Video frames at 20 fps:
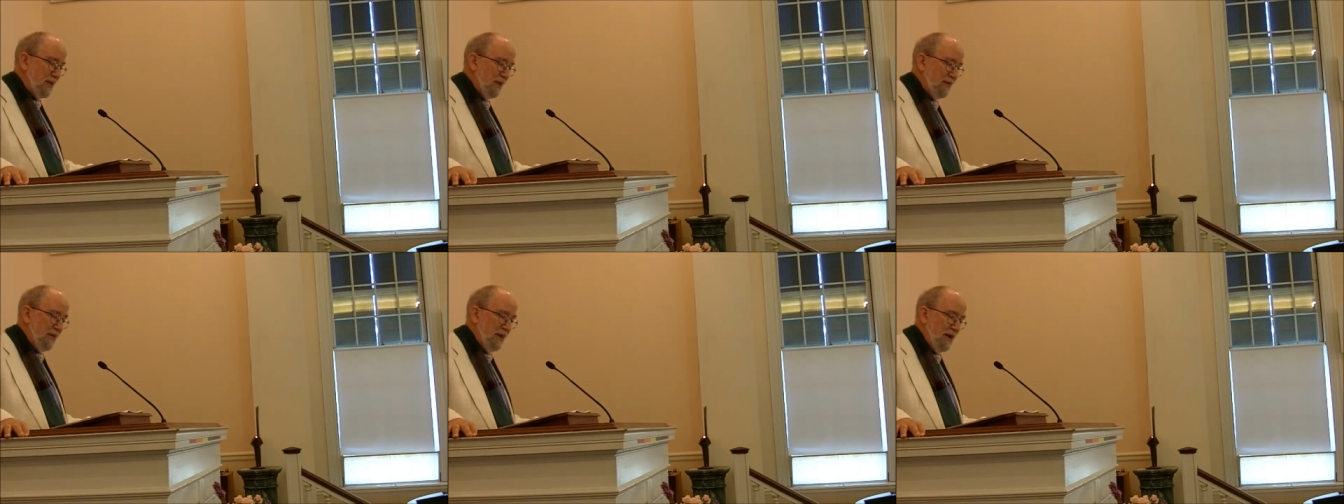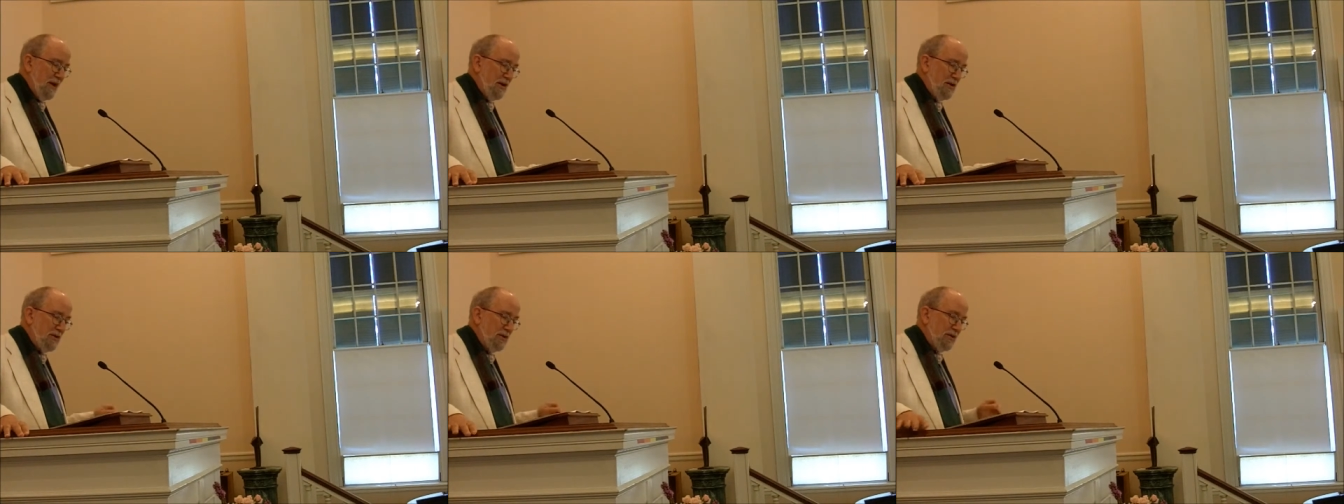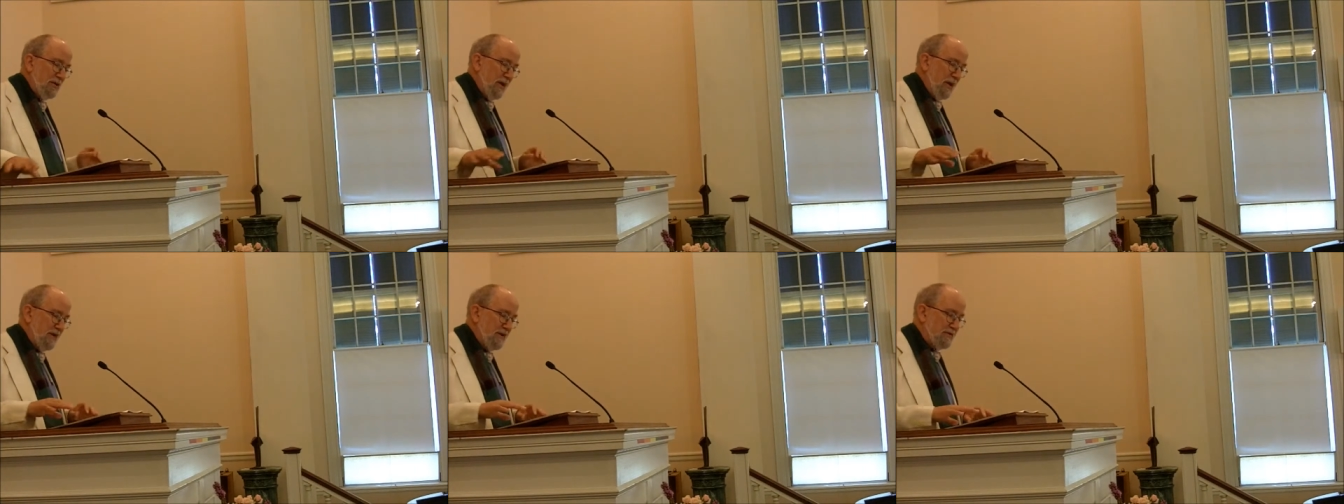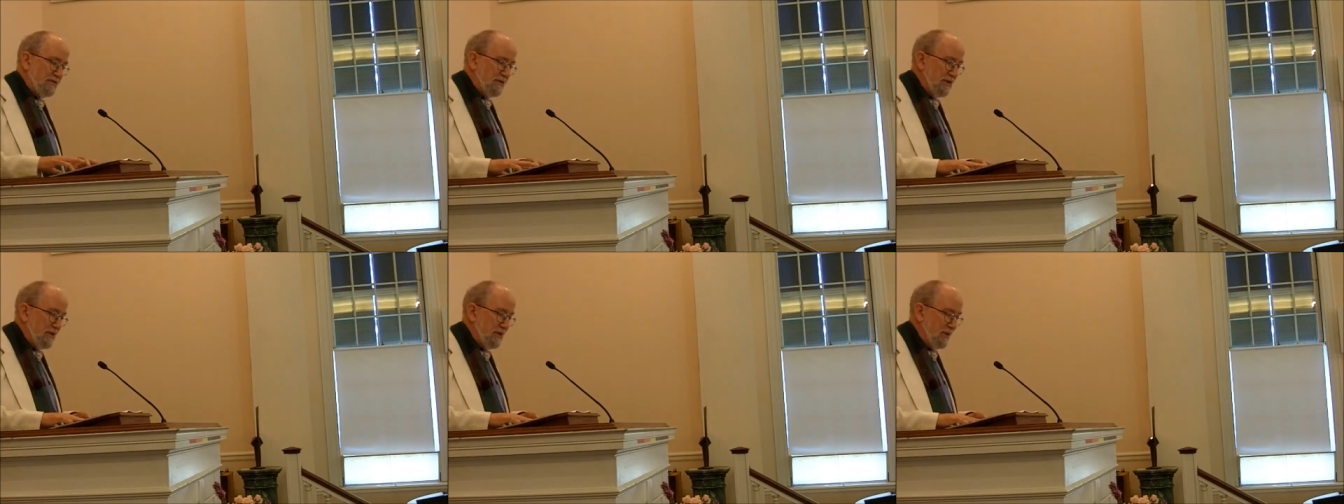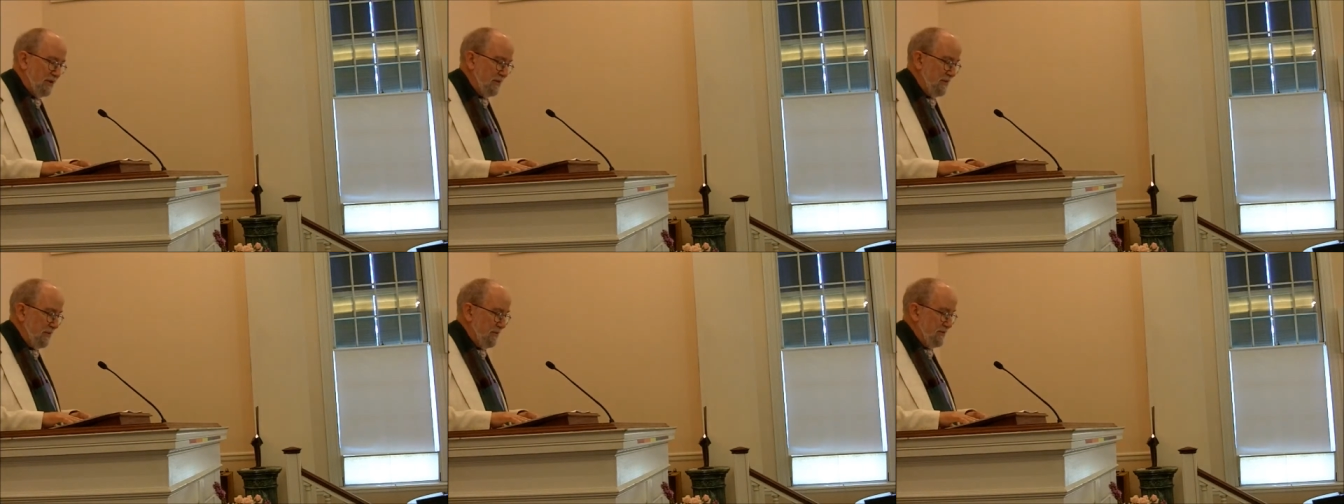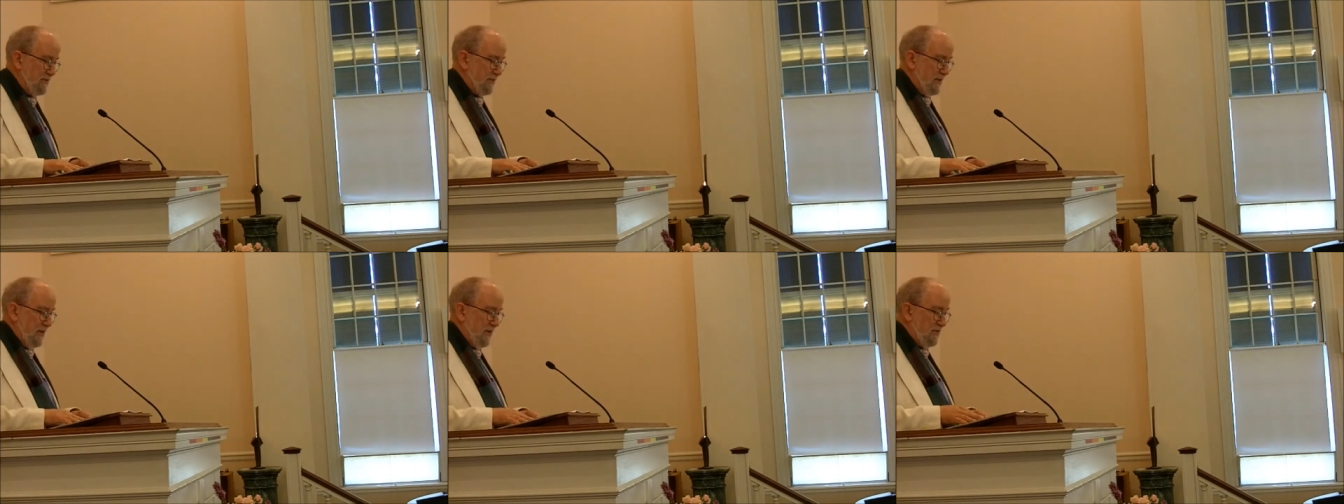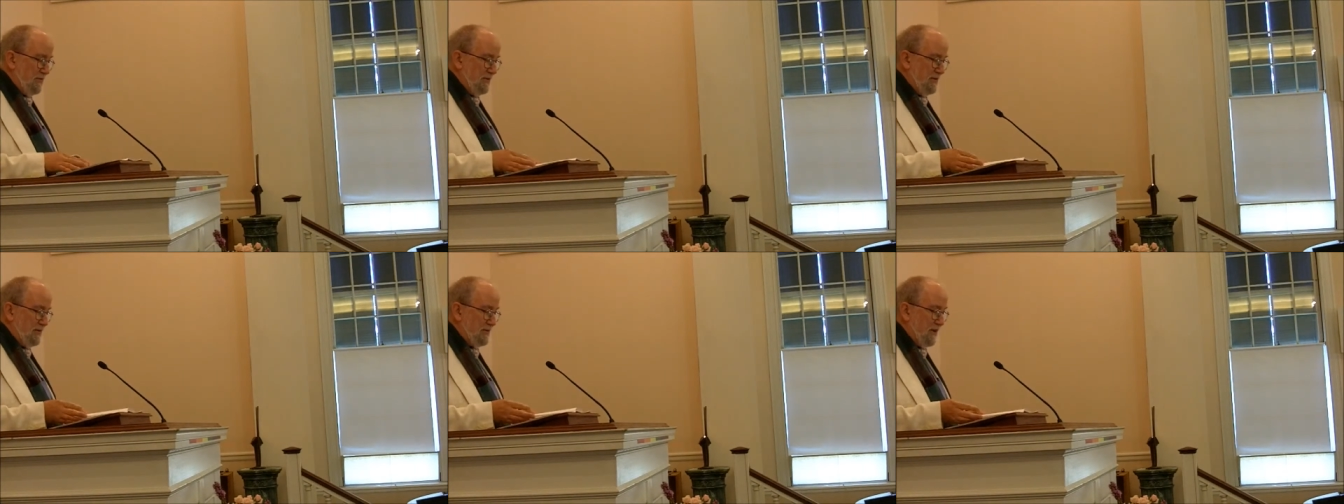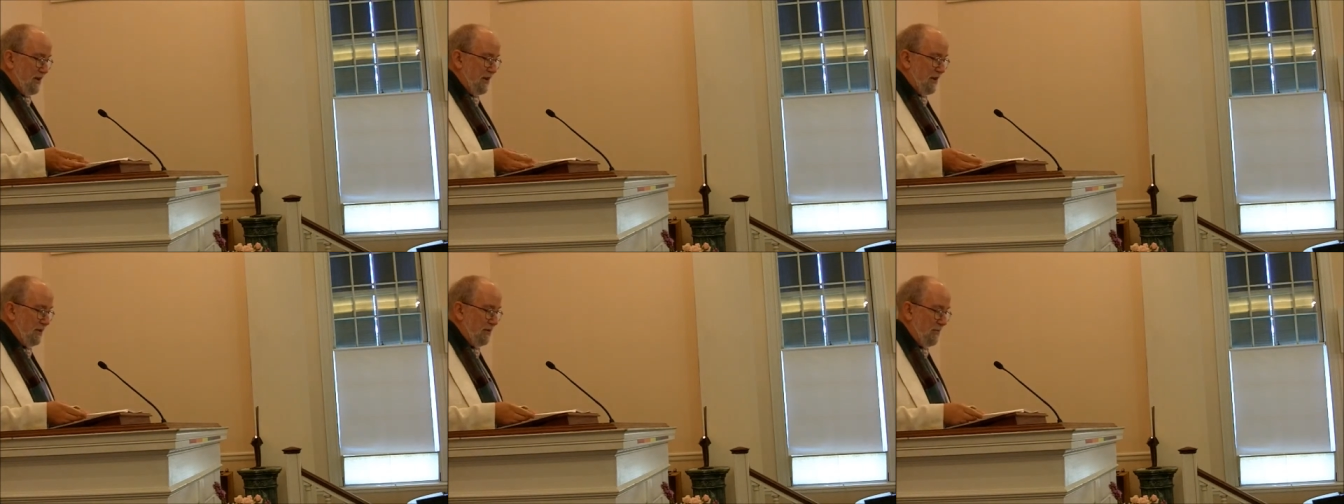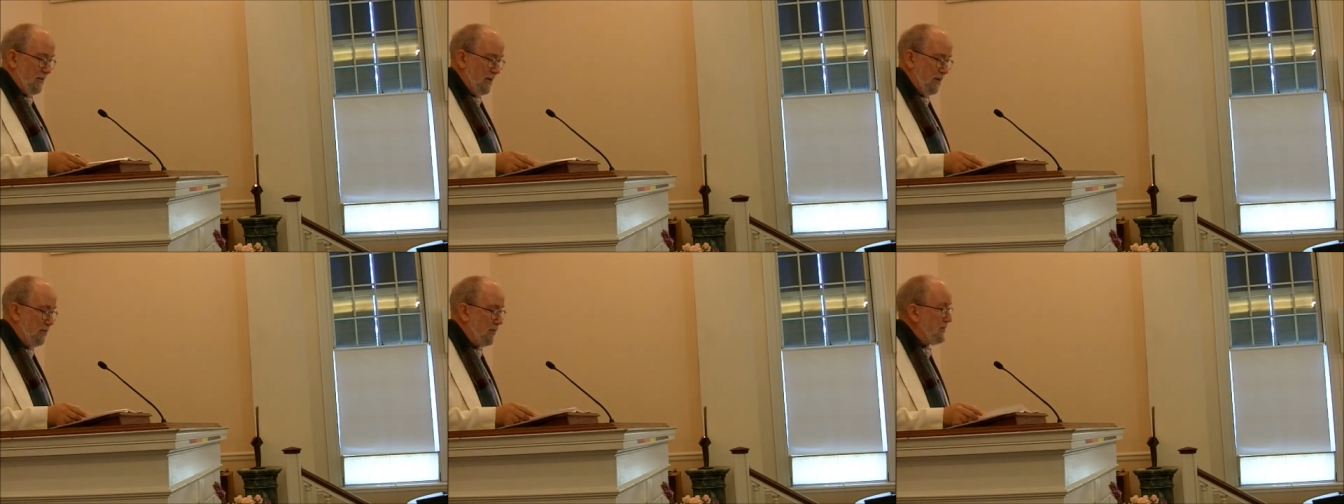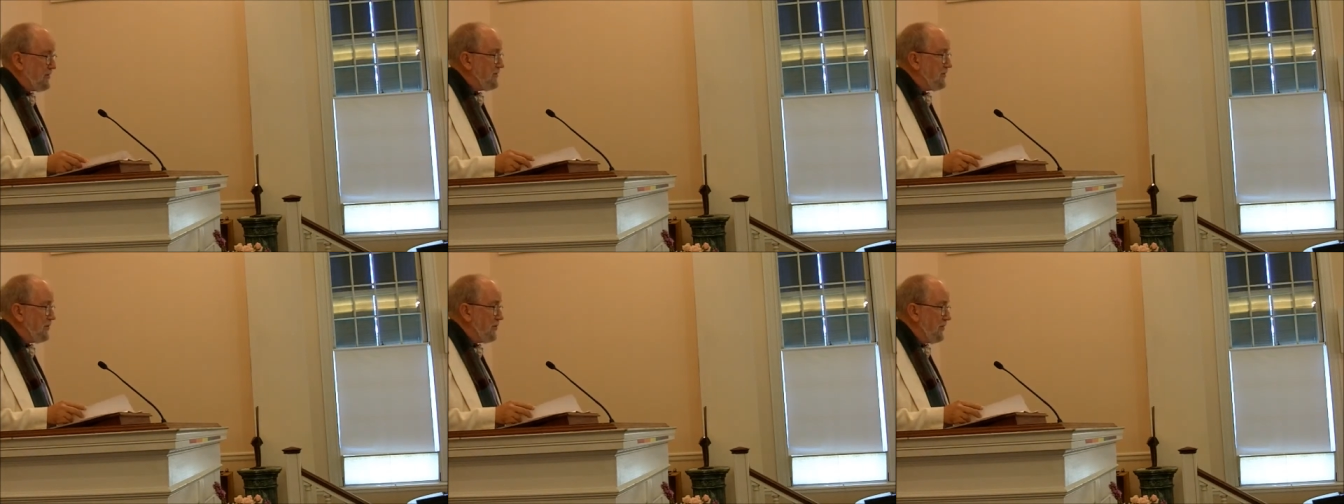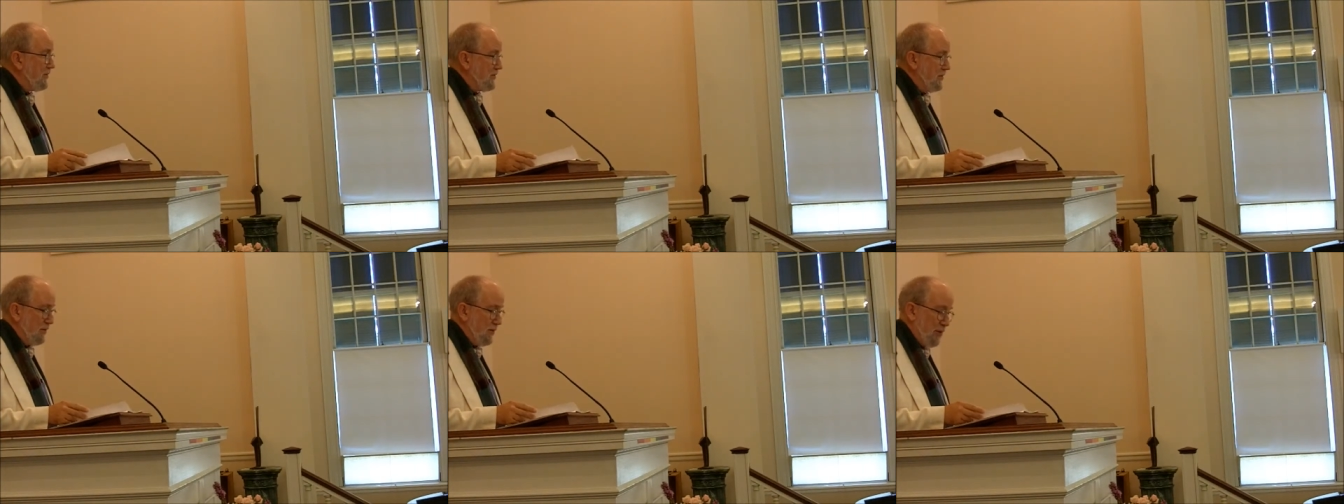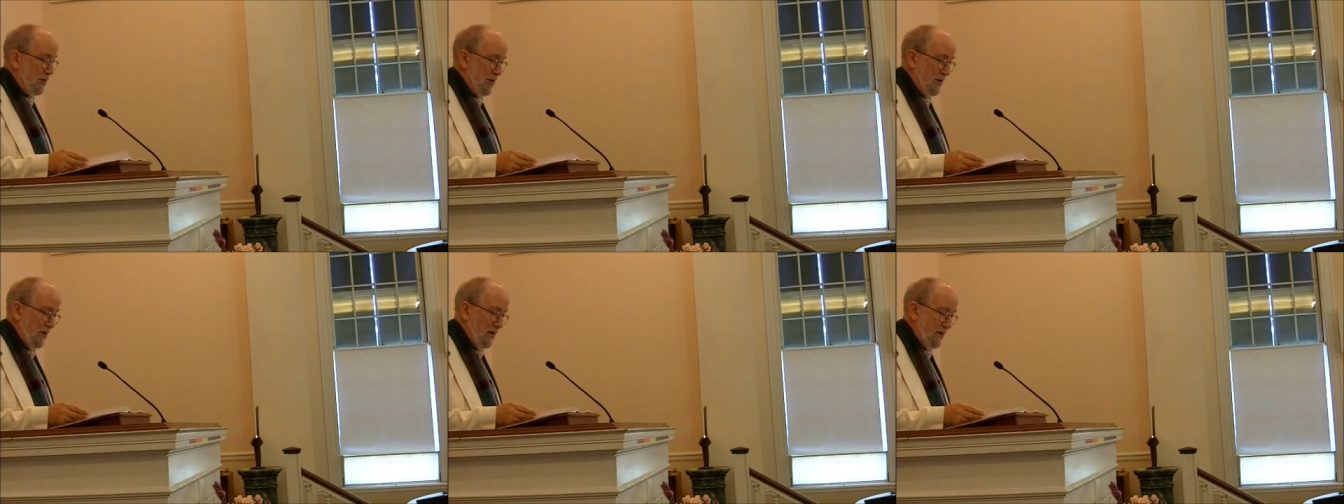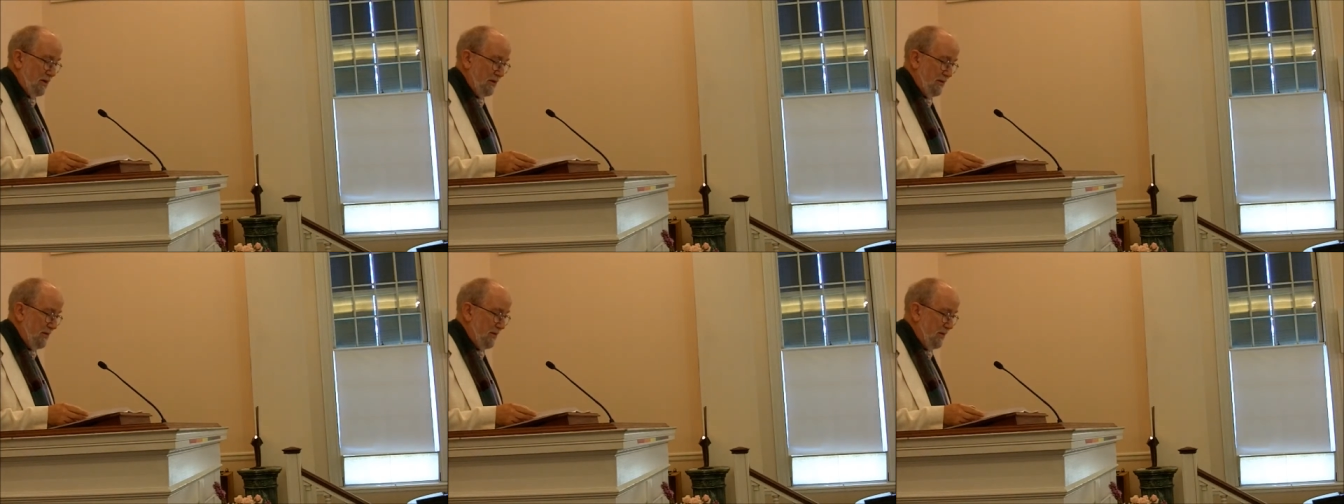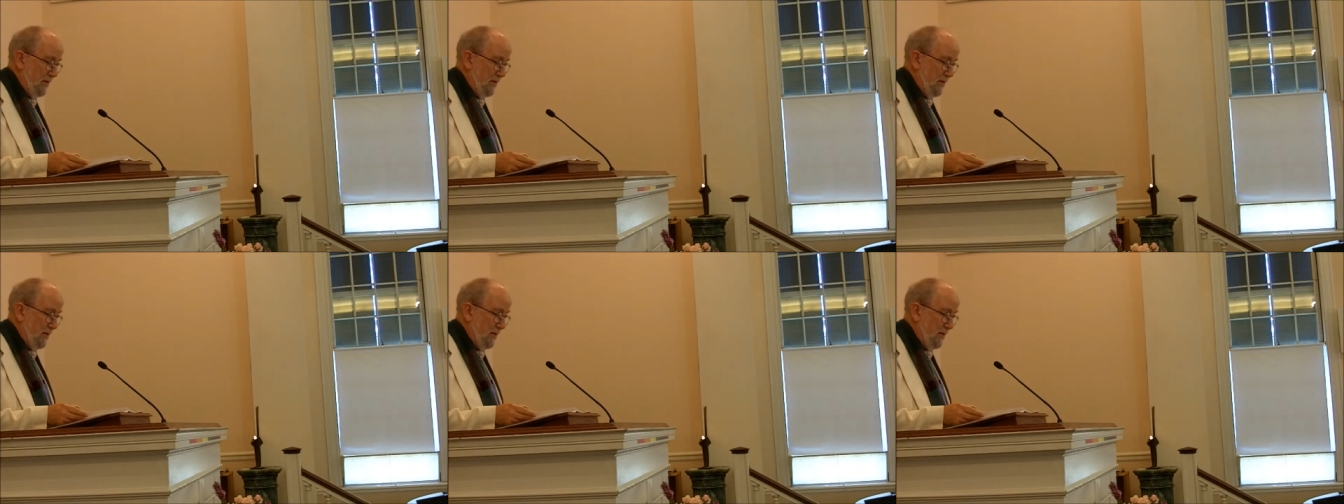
They hold and assert in themselves the title by which it was acquired.